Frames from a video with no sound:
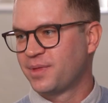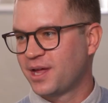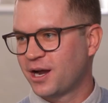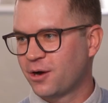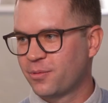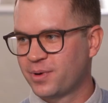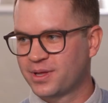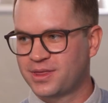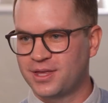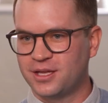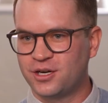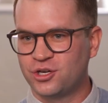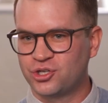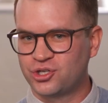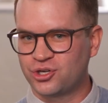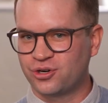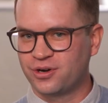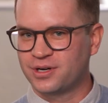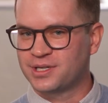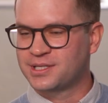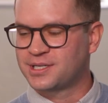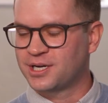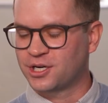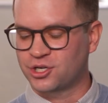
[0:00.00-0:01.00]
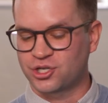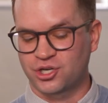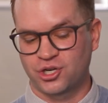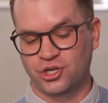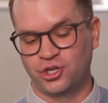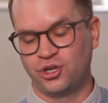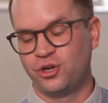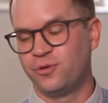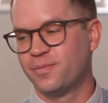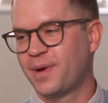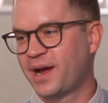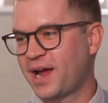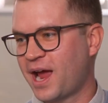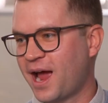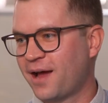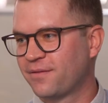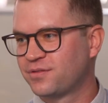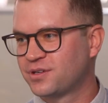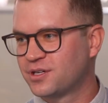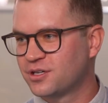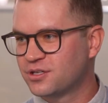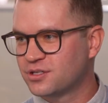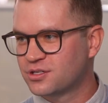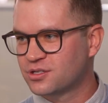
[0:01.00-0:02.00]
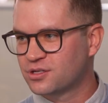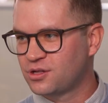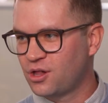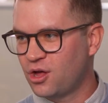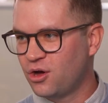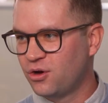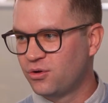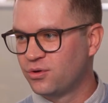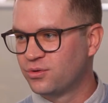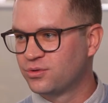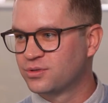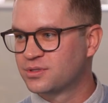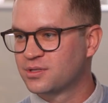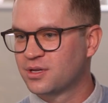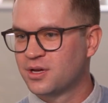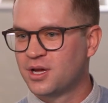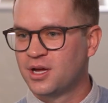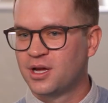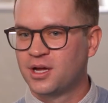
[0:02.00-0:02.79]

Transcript: there within a jurisdiction, you might have to disclose